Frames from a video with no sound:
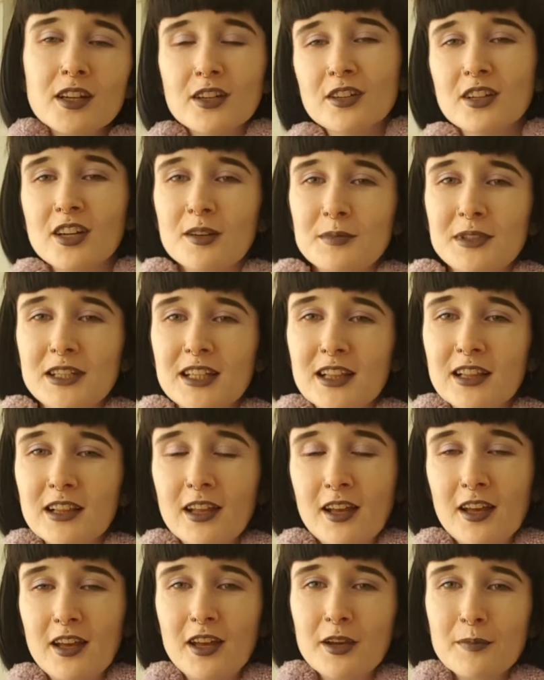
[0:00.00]
You know, I got my
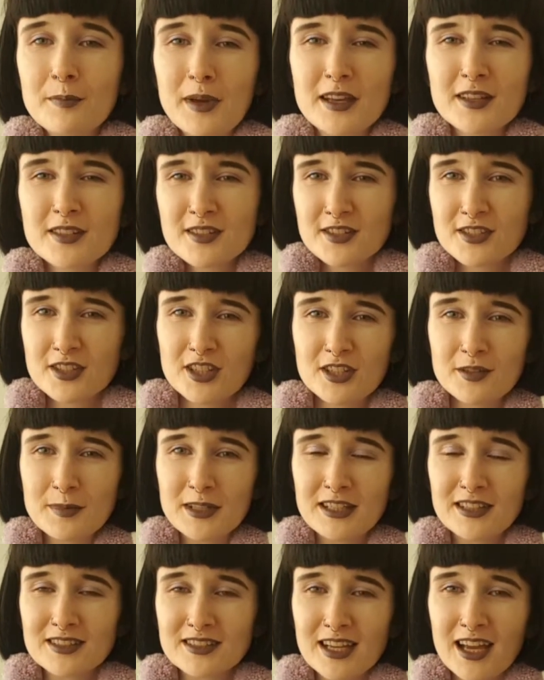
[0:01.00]
little
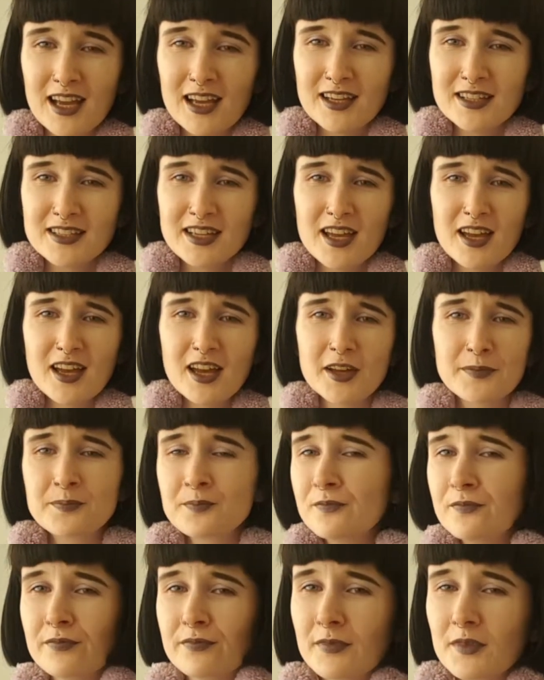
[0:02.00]
pastel, my little
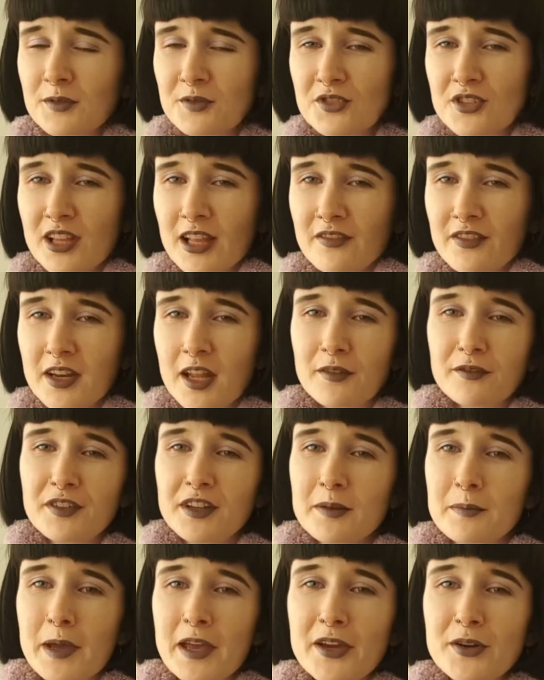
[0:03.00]
tie-dye. I'm just loving
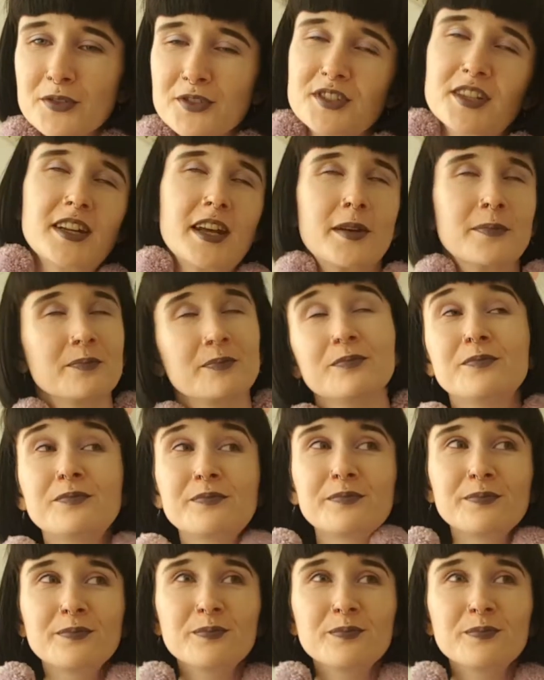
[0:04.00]
it. Feeling my outfit today.